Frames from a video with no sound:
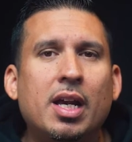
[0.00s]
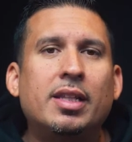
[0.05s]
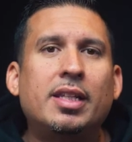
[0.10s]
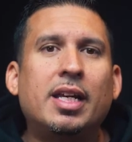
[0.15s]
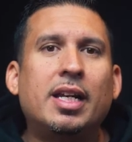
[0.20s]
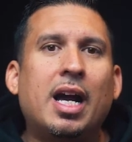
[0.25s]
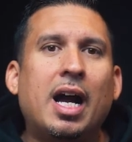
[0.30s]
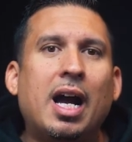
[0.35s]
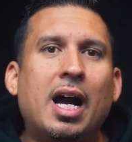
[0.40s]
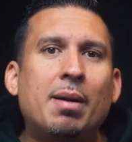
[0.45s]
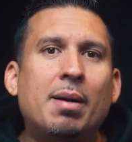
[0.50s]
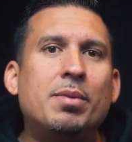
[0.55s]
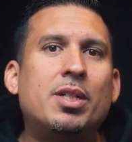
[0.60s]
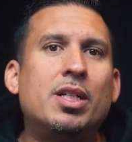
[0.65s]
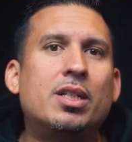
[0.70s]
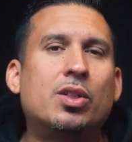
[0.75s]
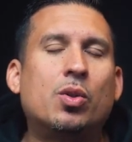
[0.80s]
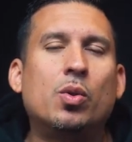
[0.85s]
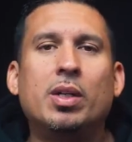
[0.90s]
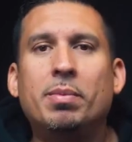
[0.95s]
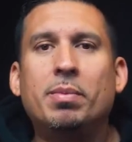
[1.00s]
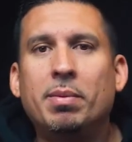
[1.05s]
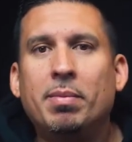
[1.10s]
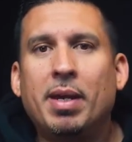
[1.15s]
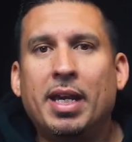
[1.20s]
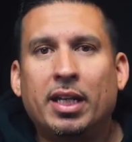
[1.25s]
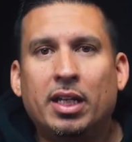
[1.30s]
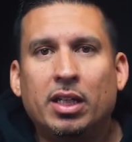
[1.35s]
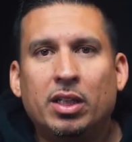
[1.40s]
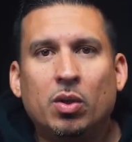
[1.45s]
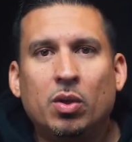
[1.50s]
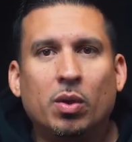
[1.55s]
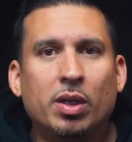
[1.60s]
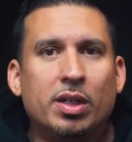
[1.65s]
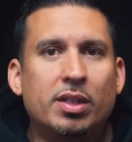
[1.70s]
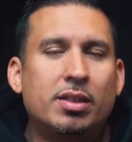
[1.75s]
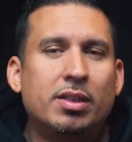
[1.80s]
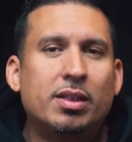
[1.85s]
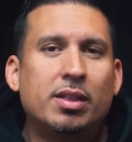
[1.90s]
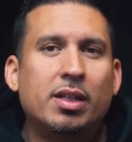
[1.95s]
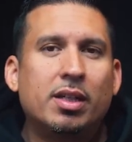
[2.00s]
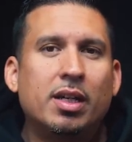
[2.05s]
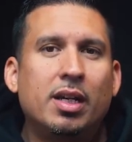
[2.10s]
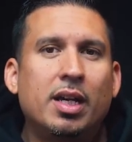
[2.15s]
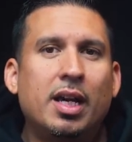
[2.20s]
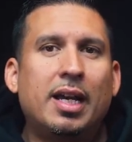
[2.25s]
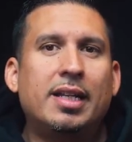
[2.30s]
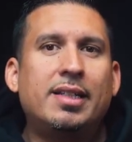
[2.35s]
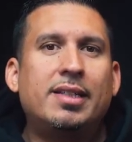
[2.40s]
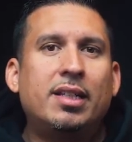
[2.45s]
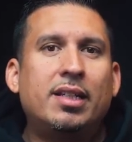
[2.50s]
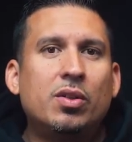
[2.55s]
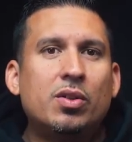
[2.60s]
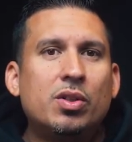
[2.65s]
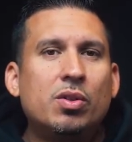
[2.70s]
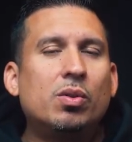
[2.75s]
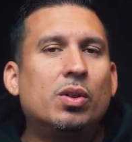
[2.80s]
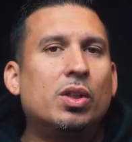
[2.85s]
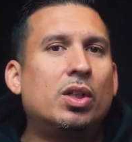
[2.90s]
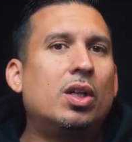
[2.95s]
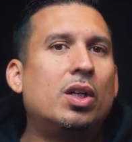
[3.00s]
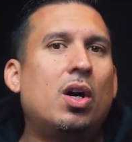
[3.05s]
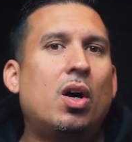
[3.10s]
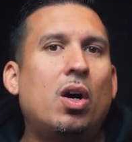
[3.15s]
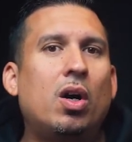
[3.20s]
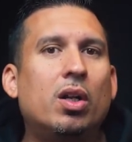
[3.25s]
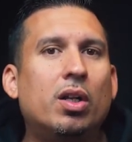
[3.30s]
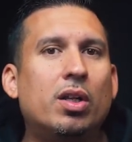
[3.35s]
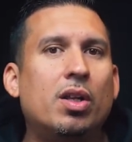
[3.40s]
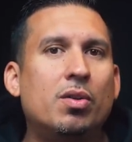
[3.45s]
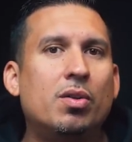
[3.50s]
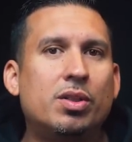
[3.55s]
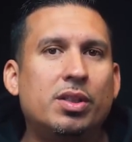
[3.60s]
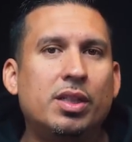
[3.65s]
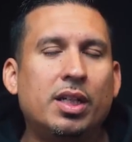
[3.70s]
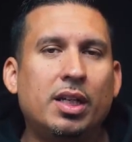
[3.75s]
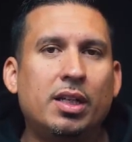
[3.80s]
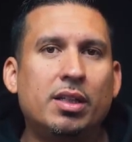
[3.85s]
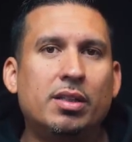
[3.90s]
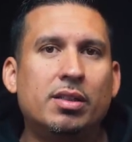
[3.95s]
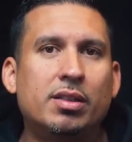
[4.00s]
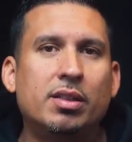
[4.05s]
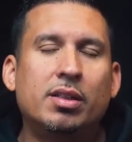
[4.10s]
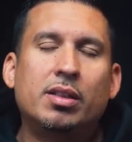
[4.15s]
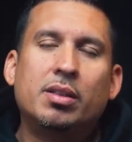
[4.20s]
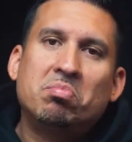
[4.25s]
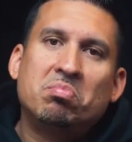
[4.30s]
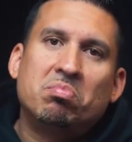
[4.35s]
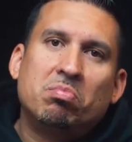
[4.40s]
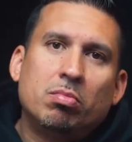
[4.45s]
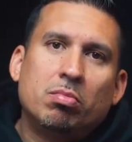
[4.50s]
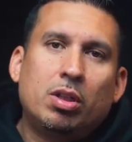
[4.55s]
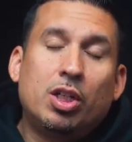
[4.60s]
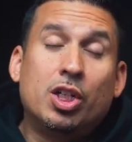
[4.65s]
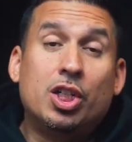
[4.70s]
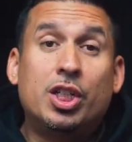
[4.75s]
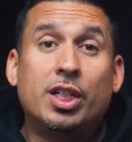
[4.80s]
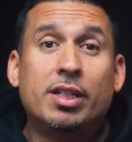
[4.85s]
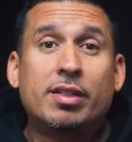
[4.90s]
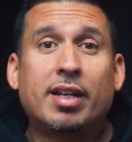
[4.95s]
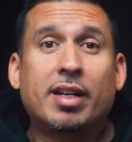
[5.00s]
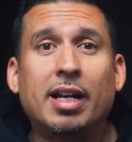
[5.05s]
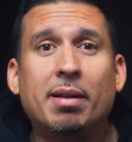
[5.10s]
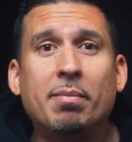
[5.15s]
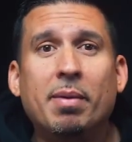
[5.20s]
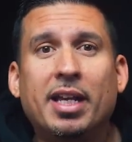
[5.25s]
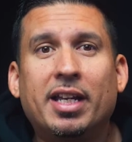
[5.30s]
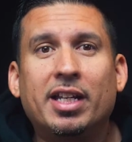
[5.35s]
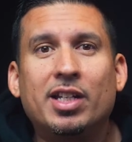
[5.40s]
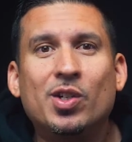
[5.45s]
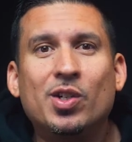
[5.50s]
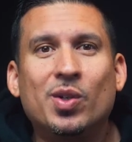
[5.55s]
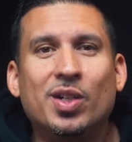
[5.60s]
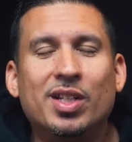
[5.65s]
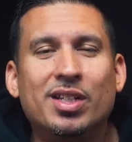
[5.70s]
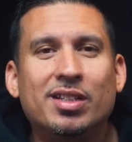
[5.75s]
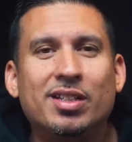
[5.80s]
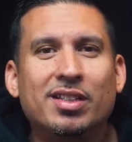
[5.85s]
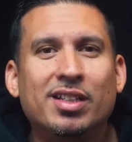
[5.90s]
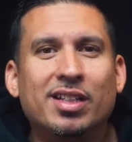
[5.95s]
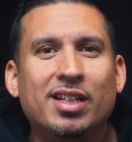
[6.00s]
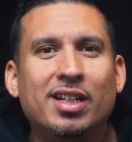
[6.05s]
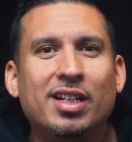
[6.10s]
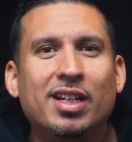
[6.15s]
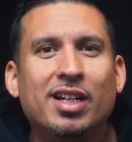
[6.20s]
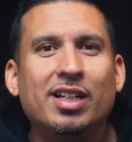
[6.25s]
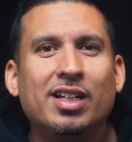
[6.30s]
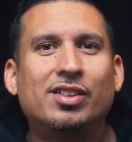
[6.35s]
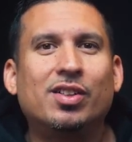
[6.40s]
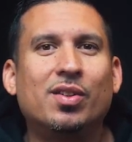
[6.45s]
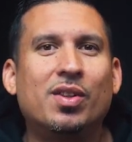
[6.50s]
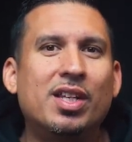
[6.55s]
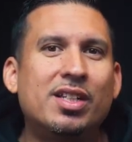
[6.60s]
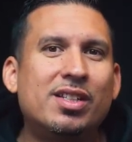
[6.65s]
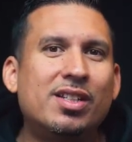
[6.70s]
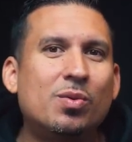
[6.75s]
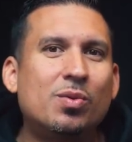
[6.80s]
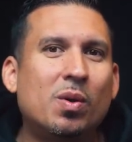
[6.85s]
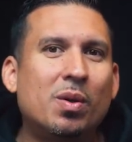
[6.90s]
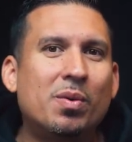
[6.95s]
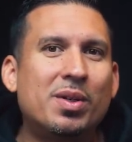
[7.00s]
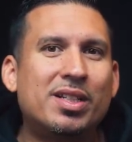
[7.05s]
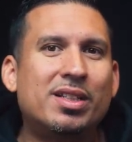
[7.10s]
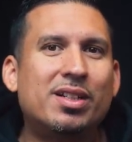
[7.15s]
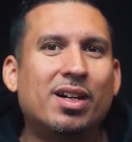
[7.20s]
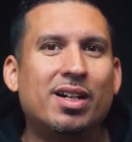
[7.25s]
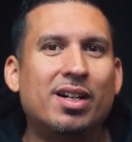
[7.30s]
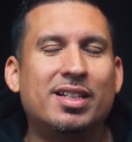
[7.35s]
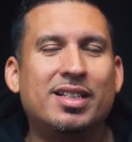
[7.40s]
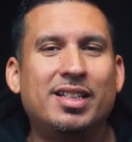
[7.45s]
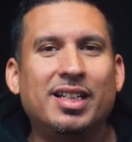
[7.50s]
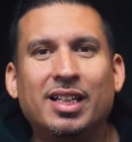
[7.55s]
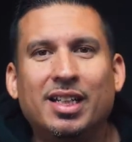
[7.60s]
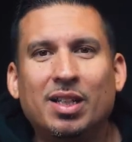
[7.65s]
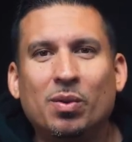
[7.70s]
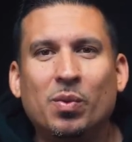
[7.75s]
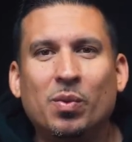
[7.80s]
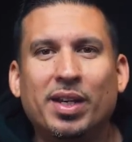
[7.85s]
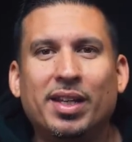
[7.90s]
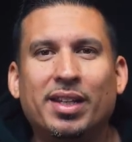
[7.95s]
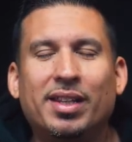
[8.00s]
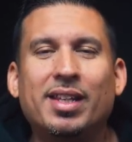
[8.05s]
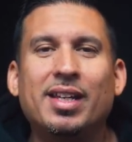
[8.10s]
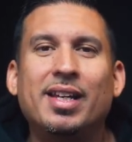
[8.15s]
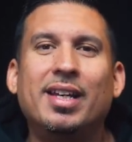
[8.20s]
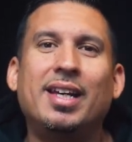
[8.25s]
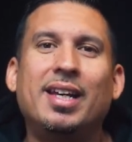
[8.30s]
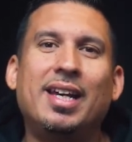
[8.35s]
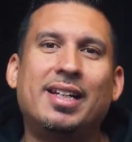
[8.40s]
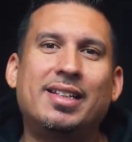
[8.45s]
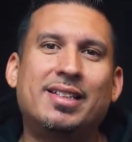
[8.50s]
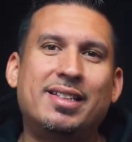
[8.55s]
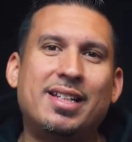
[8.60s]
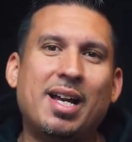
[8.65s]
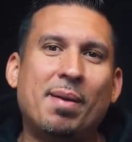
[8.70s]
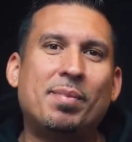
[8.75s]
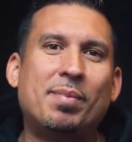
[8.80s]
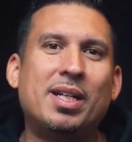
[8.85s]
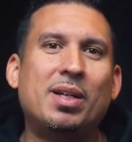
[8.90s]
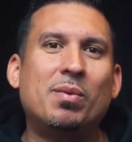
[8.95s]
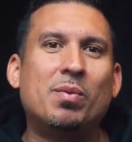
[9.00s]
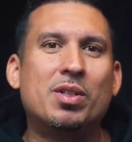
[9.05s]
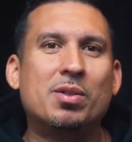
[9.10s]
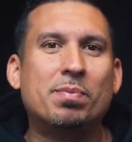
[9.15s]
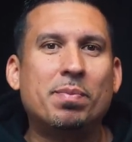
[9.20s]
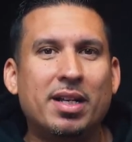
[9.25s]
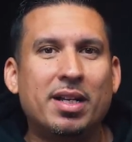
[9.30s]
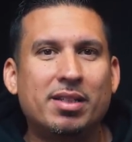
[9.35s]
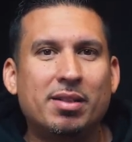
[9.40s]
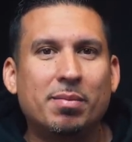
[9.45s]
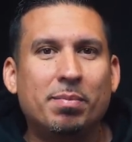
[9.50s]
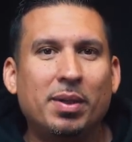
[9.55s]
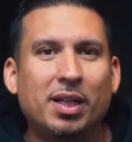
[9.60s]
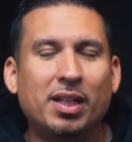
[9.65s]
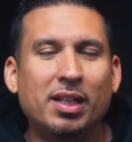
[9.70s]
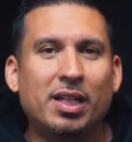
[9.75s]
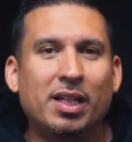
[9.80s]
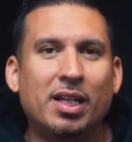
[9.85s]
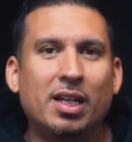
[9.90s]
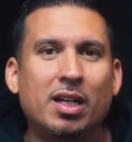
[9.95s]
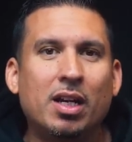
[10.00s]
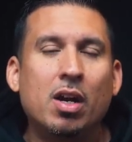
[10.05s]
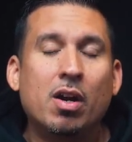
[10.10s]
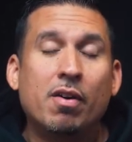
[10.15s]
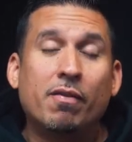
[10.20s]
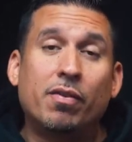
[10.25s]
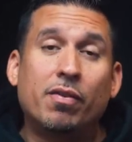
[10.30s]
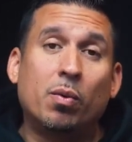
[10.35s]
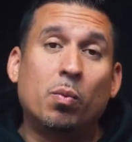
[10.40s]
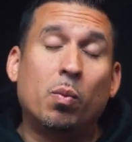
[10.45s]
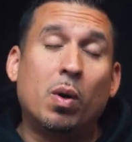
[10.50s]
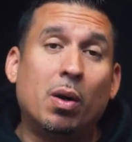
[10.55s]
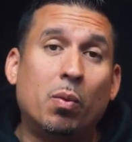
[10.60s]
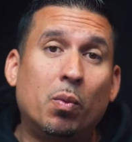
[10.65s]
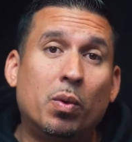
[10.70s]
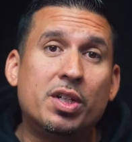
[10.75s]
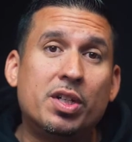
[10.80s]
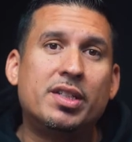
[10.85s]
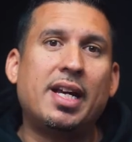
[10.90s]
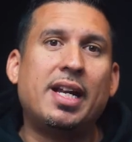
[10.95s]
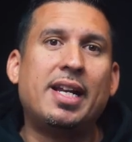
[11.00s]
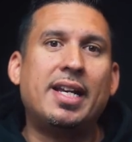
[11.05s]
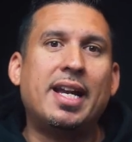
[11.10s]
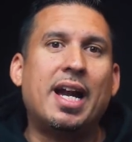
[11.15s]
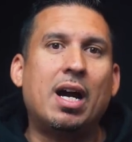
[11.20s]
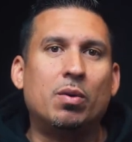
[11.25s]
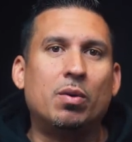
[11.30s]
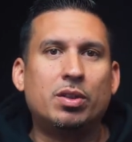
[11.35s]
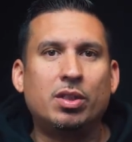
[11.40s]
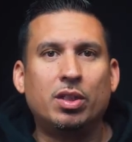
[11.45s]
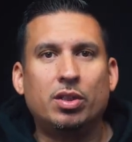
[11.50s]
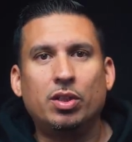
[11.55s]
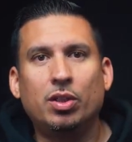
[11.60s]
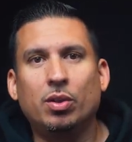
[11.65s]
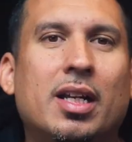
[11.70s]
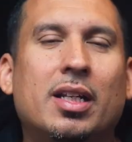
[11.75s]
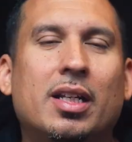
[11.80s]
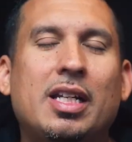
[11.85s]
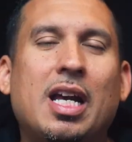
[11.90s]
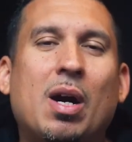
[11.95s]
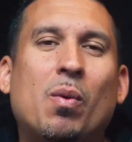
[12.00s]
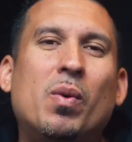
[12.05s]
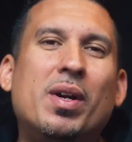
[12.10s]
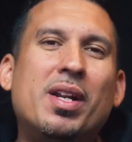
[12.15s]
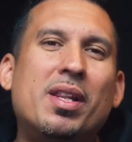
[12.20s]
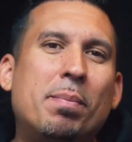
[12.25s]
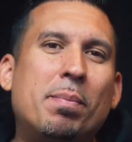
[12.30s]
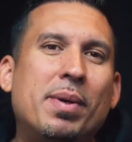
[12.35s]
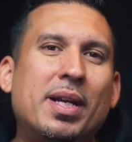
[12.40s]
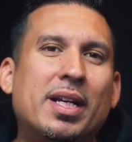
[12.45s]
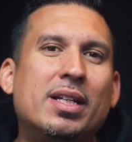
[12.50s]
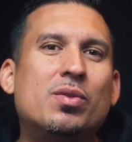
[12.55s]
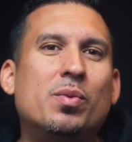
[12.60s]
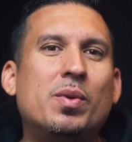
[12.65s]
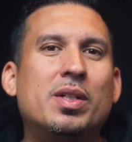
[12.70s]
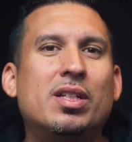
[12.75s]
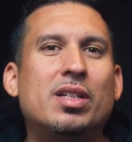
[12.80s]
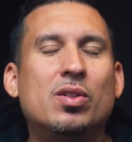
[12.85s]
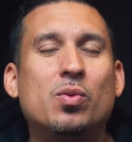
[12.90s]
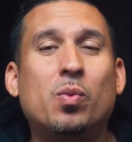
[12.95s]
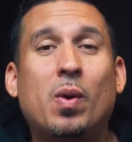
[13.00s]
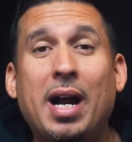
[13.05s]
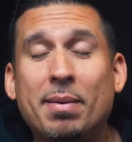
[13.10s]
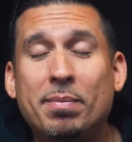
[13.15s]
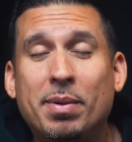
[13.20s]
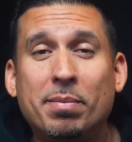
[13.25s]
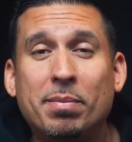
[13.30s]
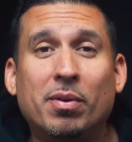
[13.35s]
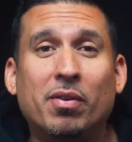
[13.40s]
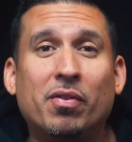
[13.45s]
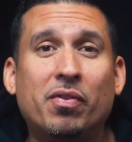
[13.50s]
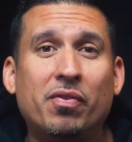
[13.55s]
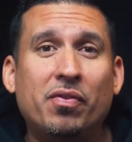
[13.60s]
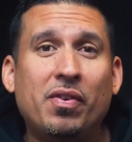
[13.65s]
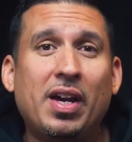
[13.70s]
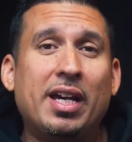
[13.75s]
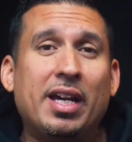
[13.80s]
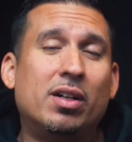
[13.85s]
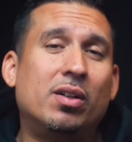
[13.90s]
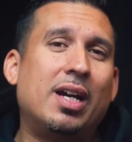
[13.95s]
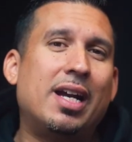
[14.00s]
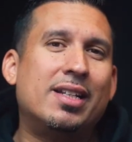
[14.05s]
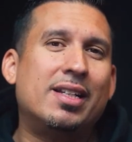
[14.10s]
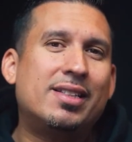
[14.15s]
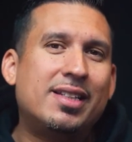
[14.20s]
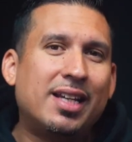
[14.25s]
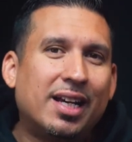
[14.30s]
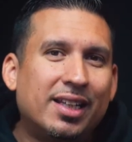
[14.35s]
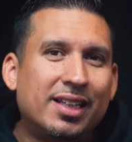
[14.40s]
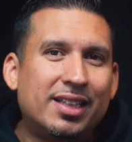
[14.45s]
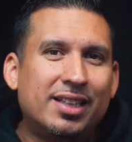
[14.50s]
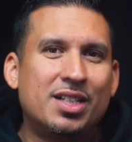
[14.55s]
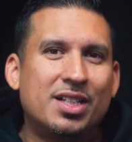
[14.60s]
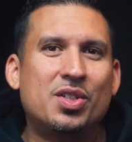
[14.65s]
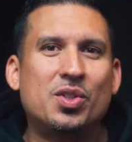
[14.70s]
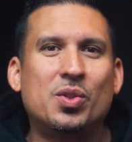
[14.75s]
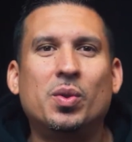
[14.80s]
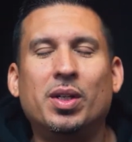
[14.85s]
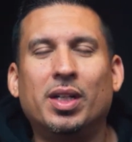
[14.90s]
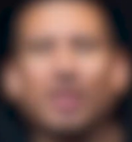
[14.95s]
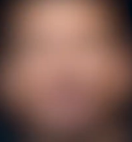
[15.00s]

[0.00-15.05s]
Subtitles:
then I'm just going to be making noise. Until you learn all of those things, you're just kind of making noise. So this is where we start dealing with accepting responsibility for what we're setting out to do. Now, one of the biggest reasons why people fail at telling their story